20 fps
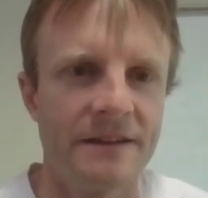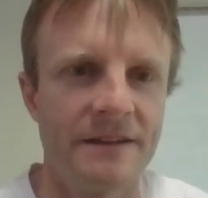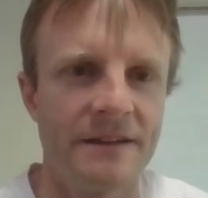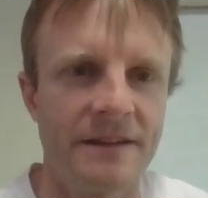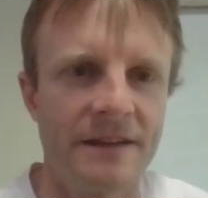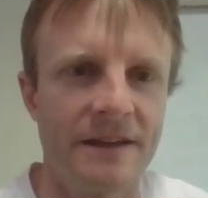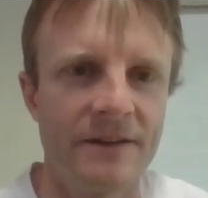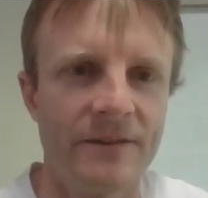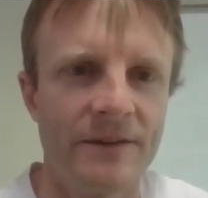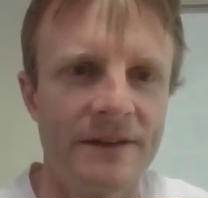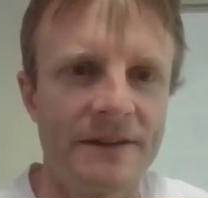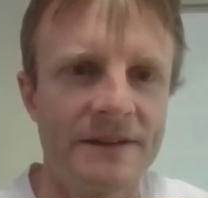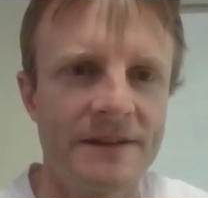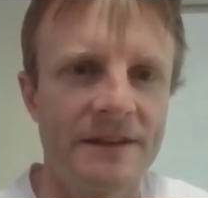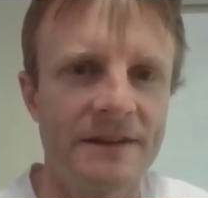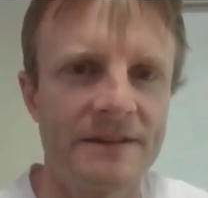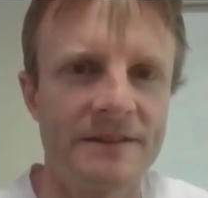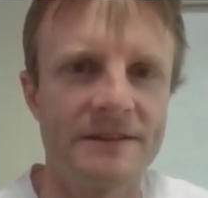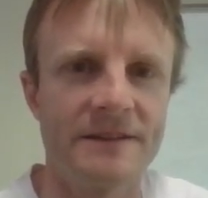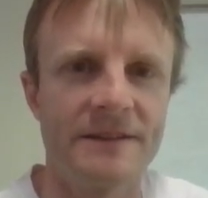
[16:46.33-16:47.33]
I want
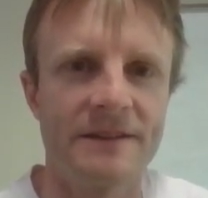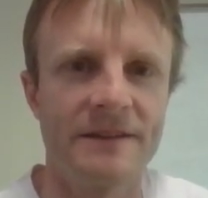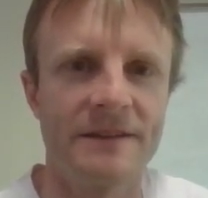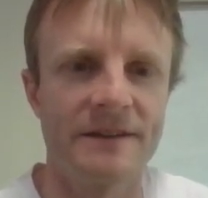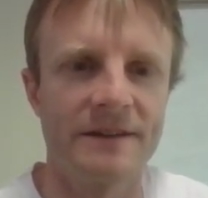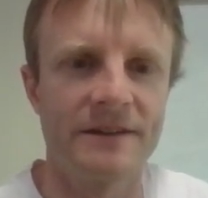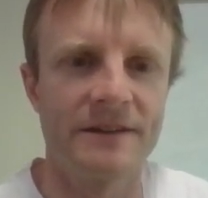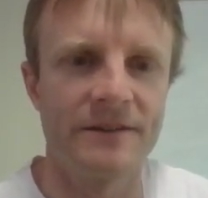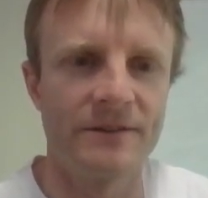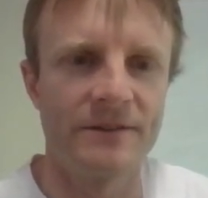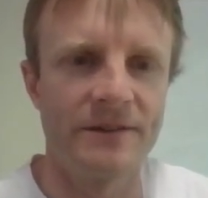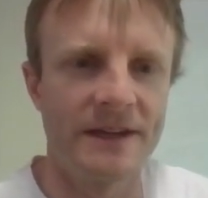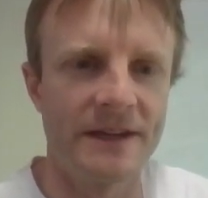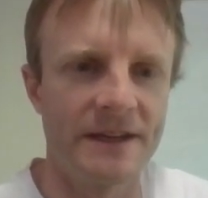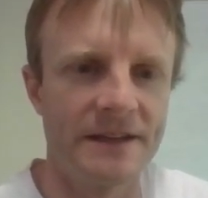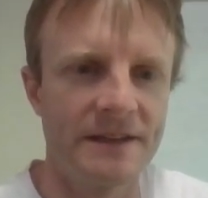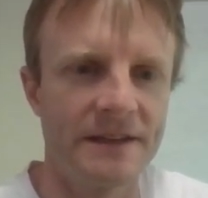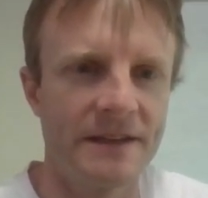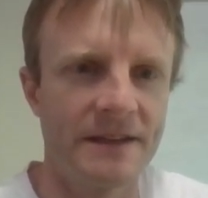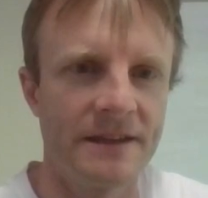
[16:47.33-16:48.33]
this to look
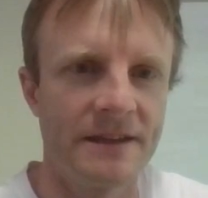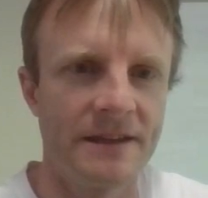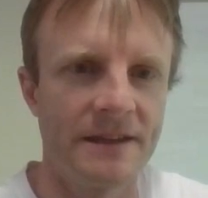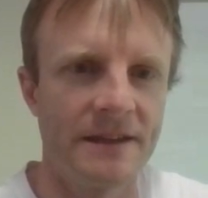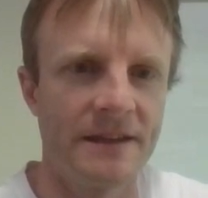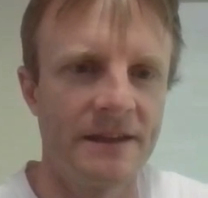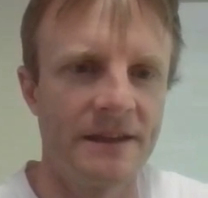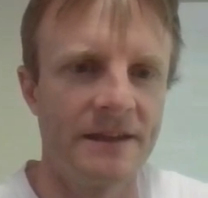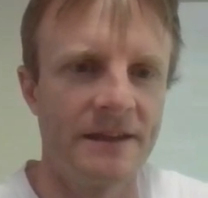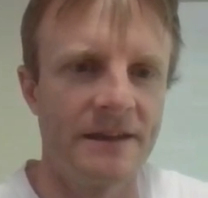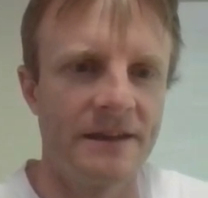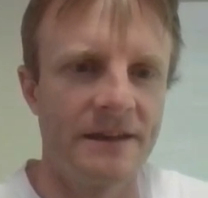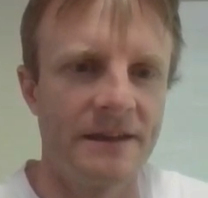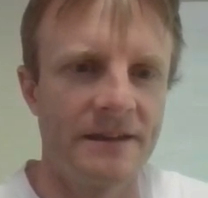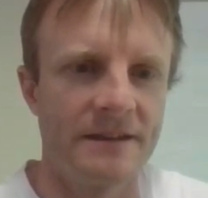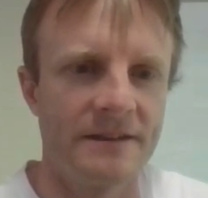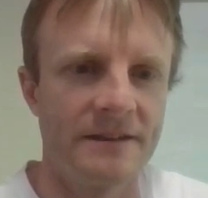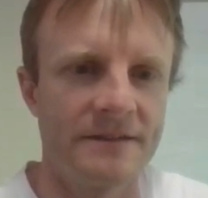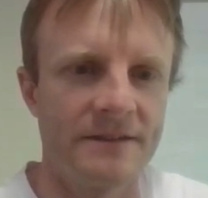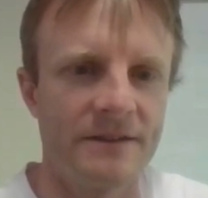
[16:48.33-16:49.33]
green
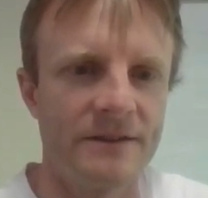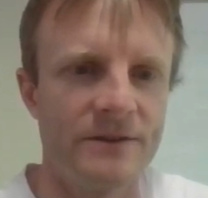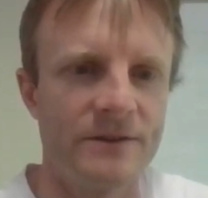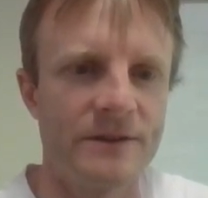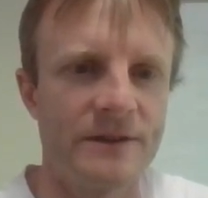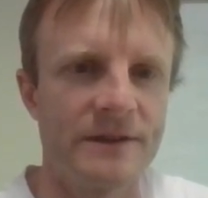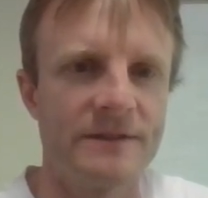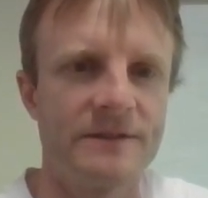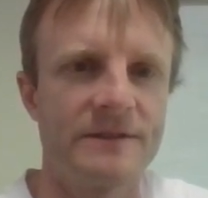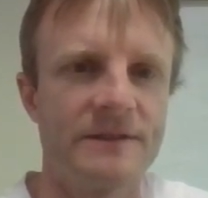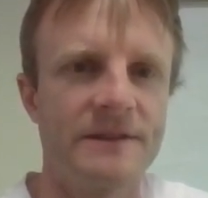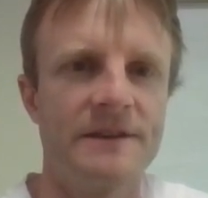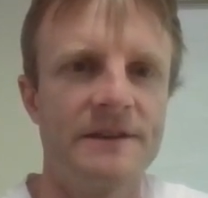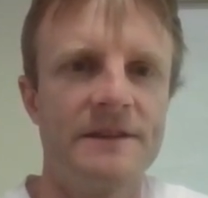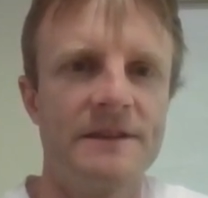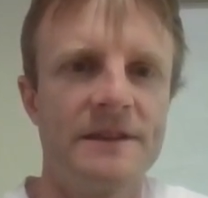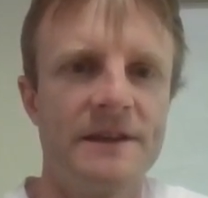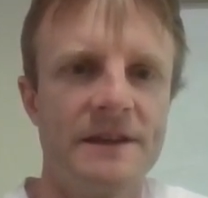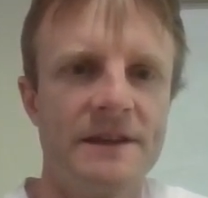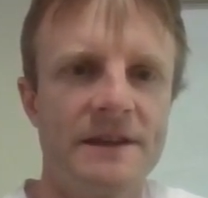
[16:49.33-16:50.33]
so you can see
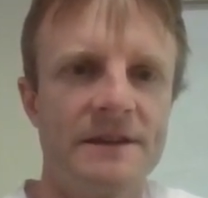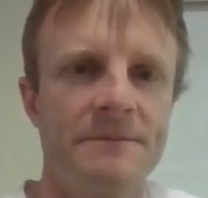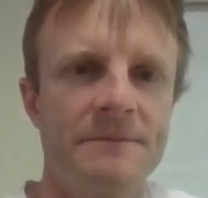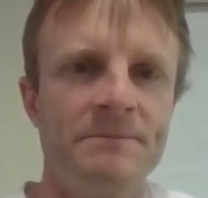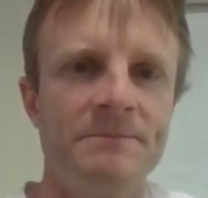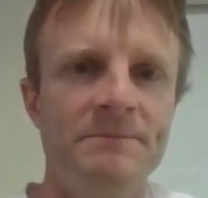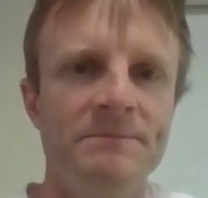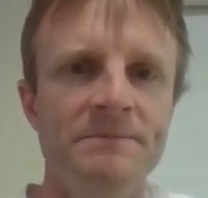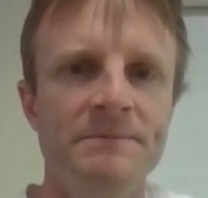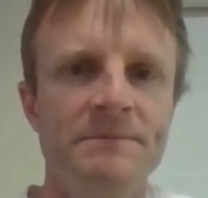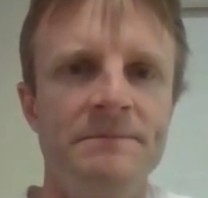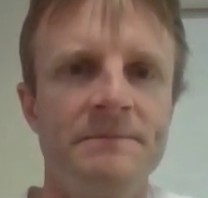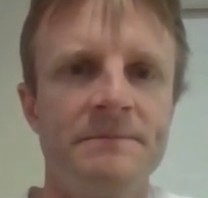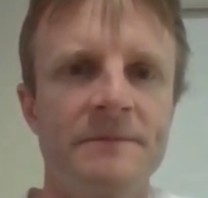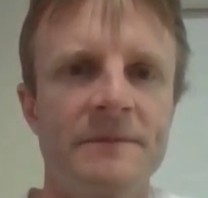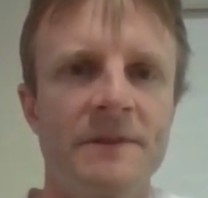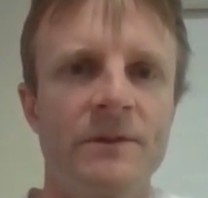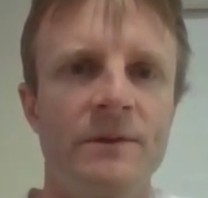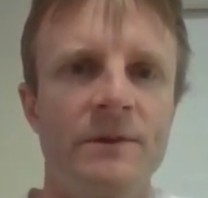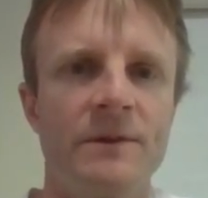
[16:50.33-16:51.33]
the
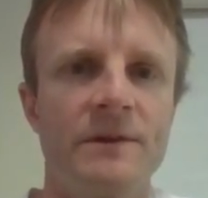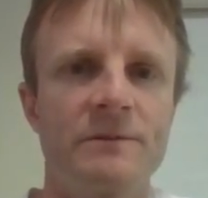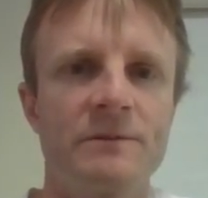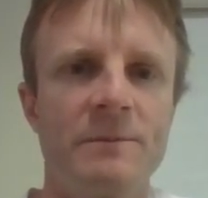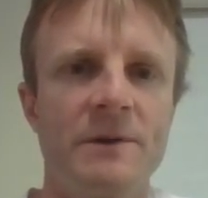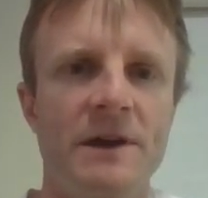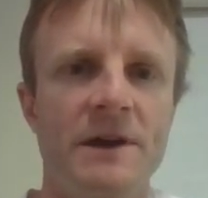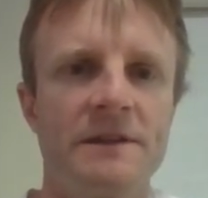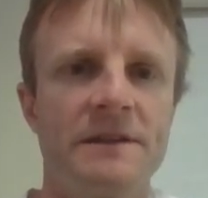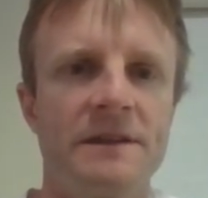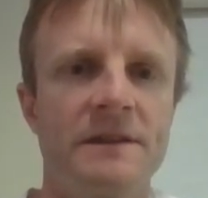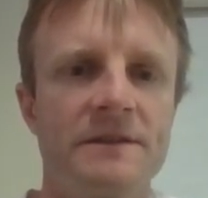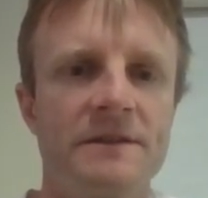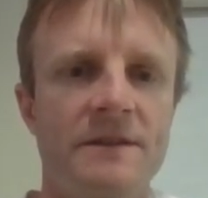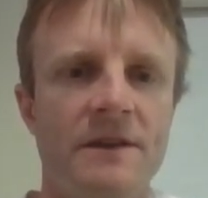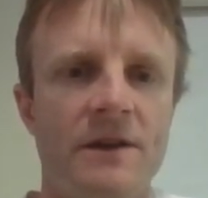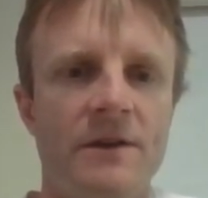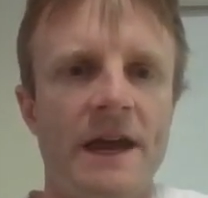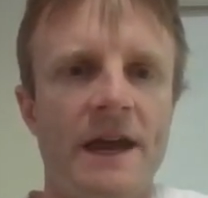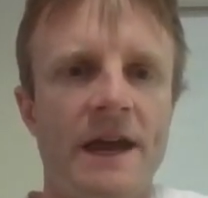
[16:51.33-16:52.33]
correspondence.
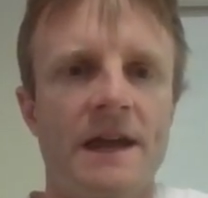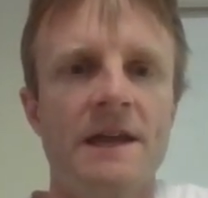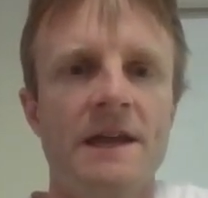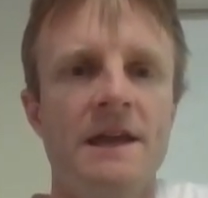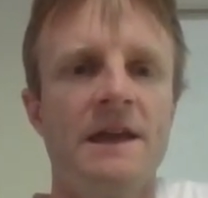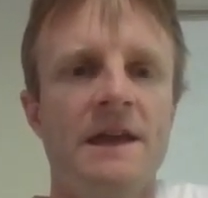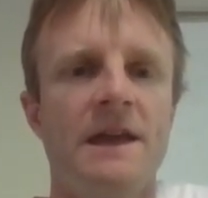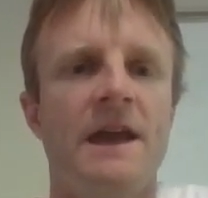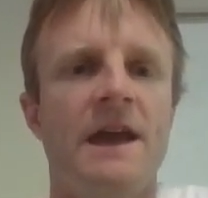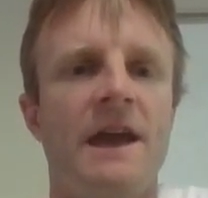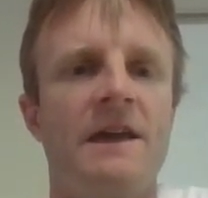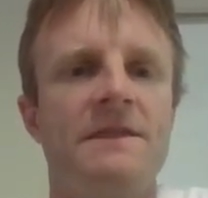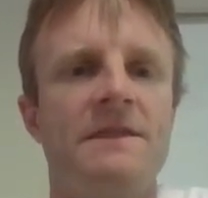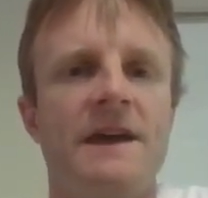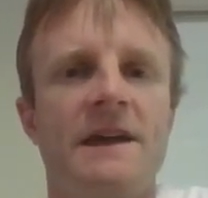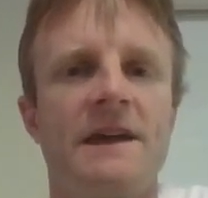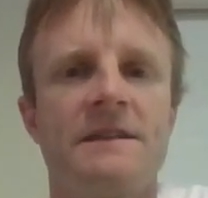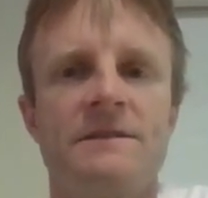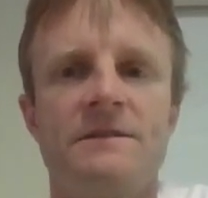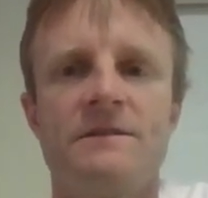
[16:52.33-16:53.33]
Okay, and
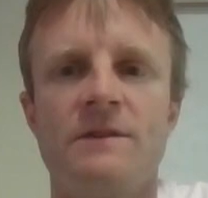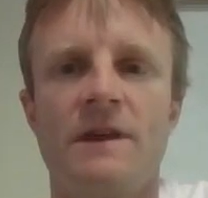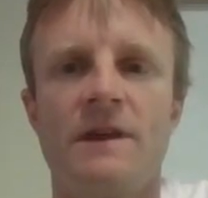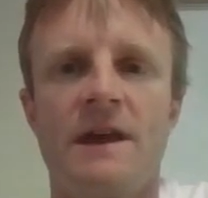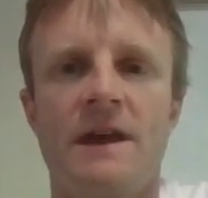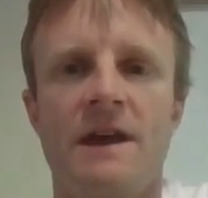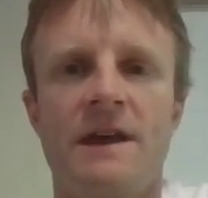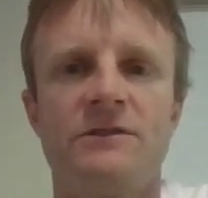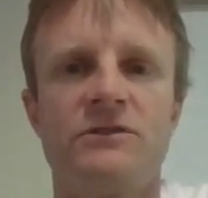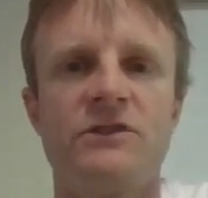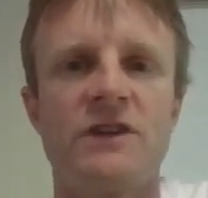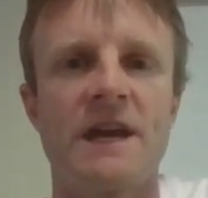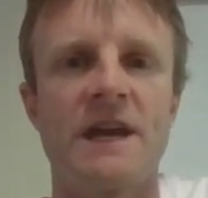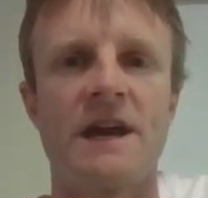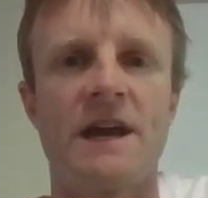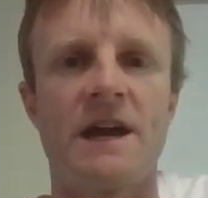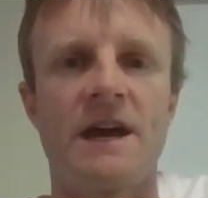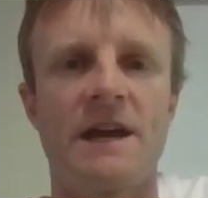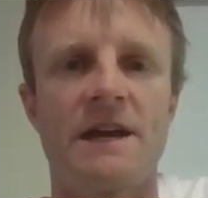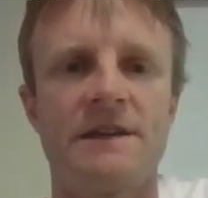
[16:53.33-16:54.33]
then
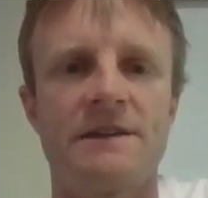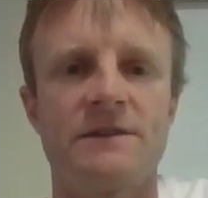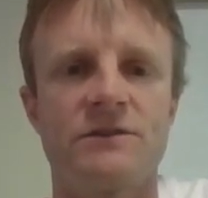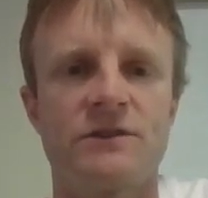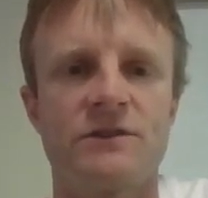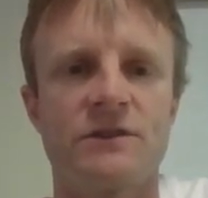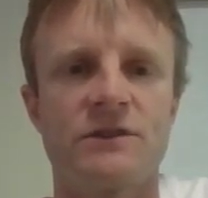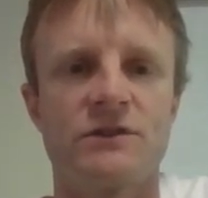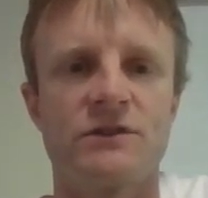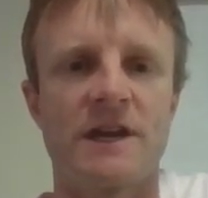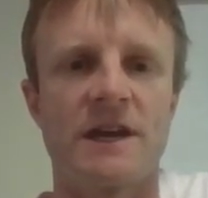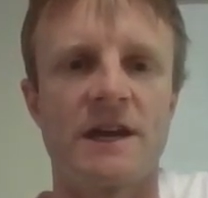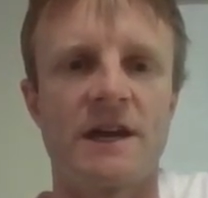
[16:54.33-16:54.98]
ji is just ji.